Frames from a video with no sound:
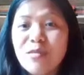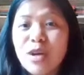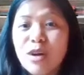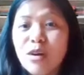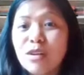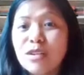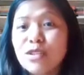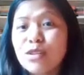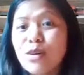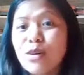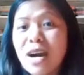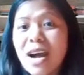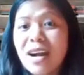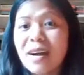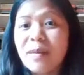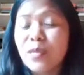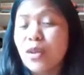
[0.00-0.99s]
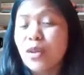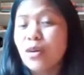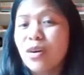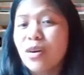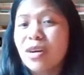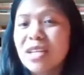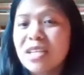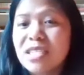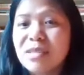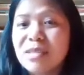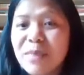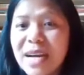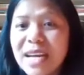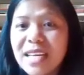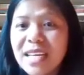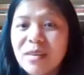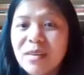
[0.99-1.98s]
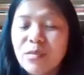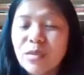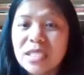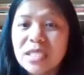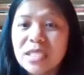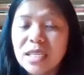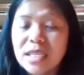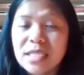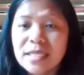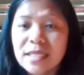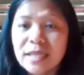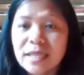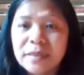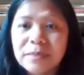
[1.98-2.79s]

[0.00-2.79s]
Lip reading: we also have the earnest money, which is